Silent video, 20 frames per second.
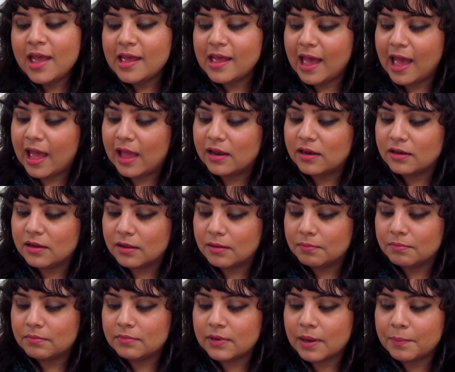And
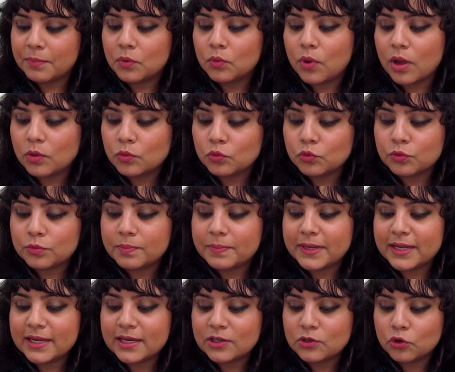number one would
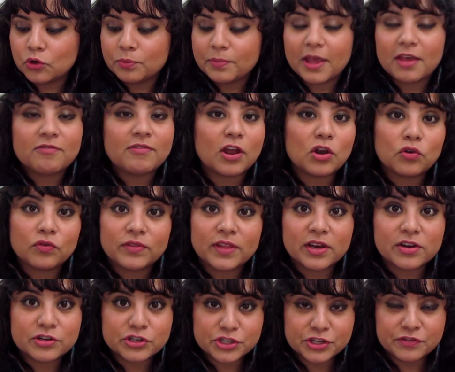be, don't make fun of
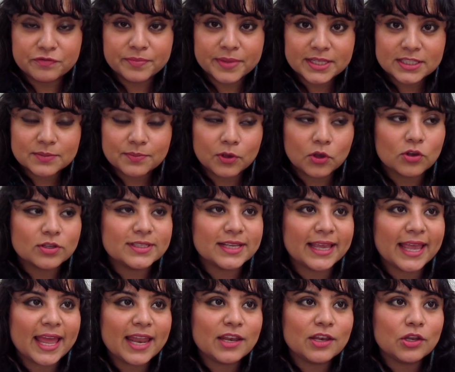their achievements, because
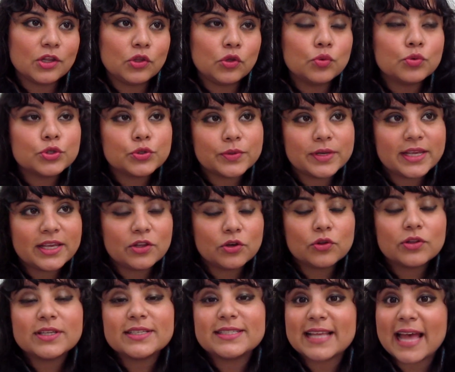again, usually, you
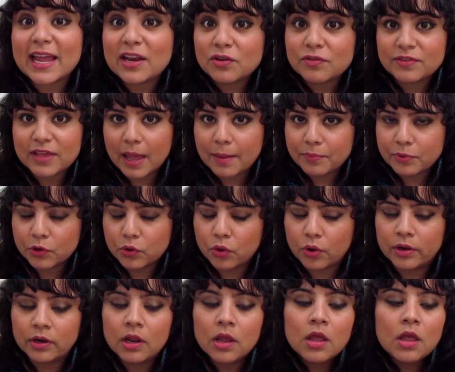know, the sign of
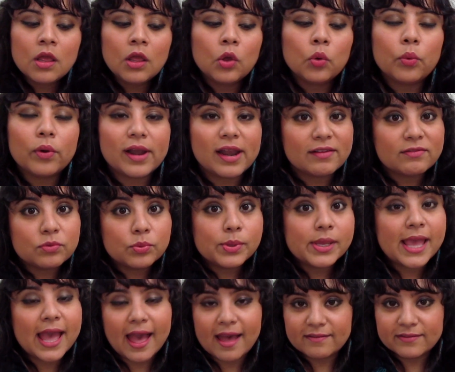Capricorn, wherever
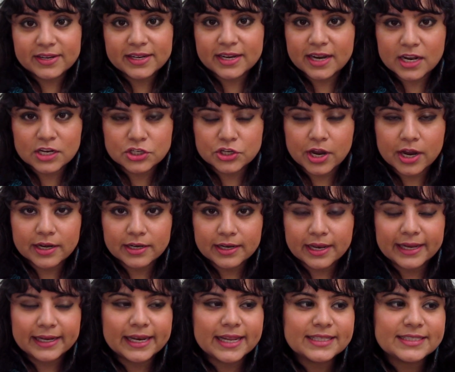we have it in our chart,
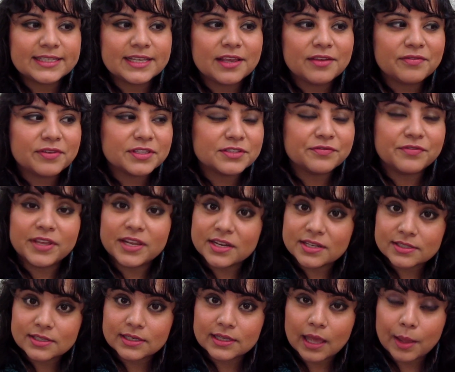like let's say if it's
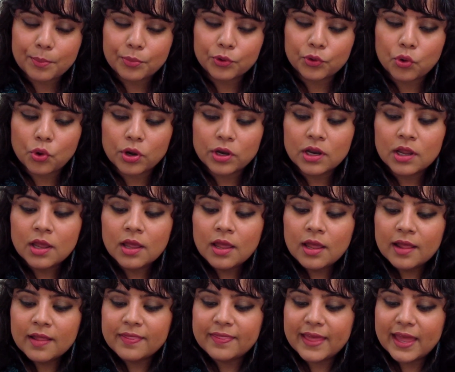Venus in Capricorn,
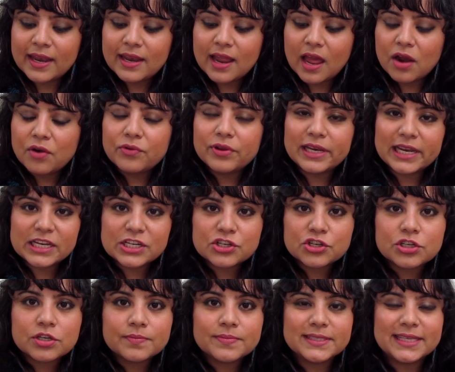then our
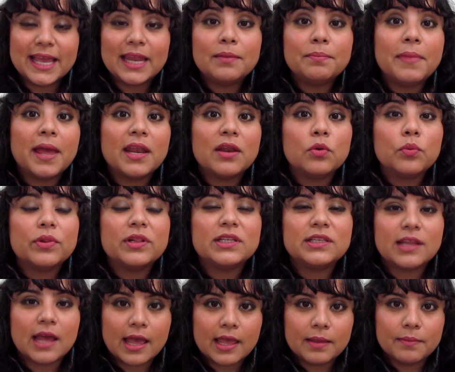relationships get better
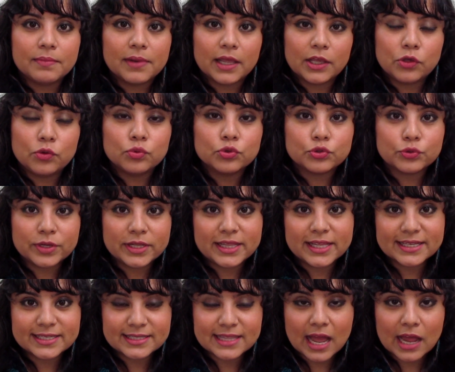with time. Like usually
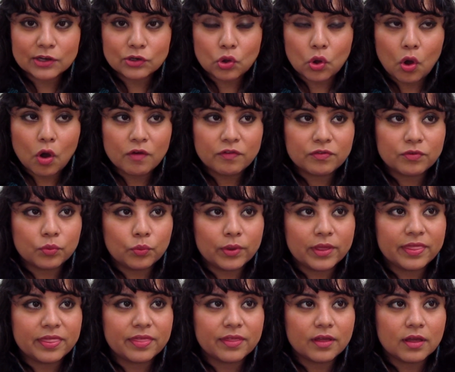they start off
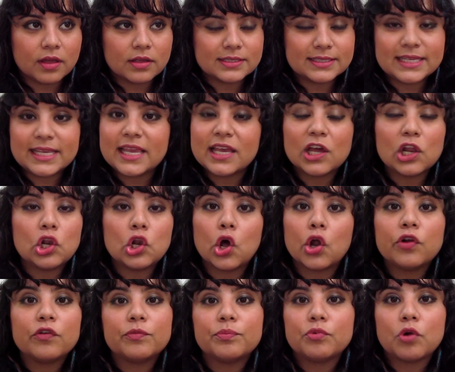with seeing a
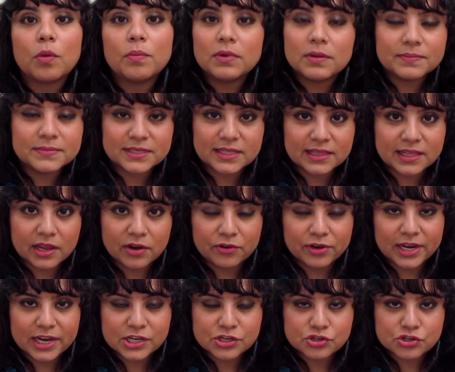lot of problems in their
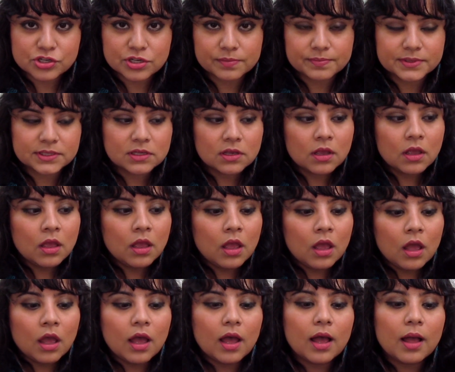relationships.
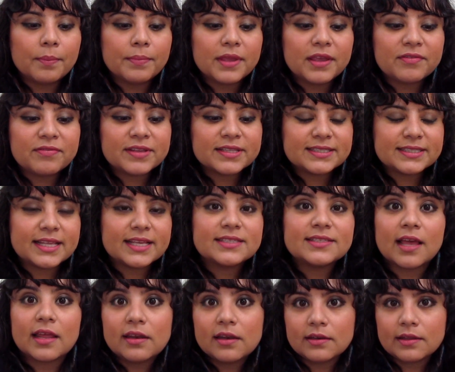If it's their
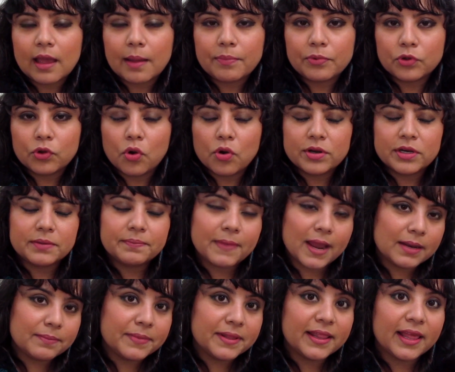sun in Capricorn, it
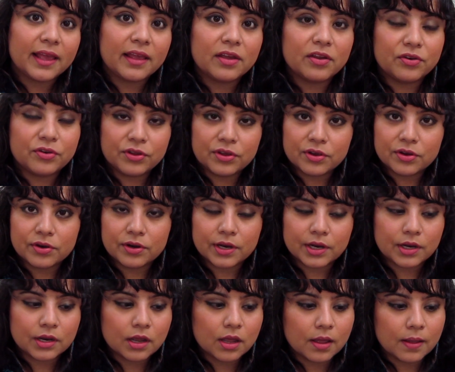might be their career
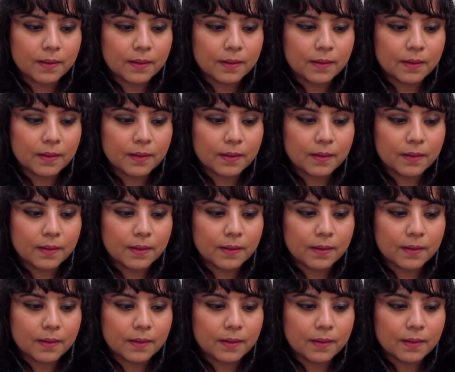and,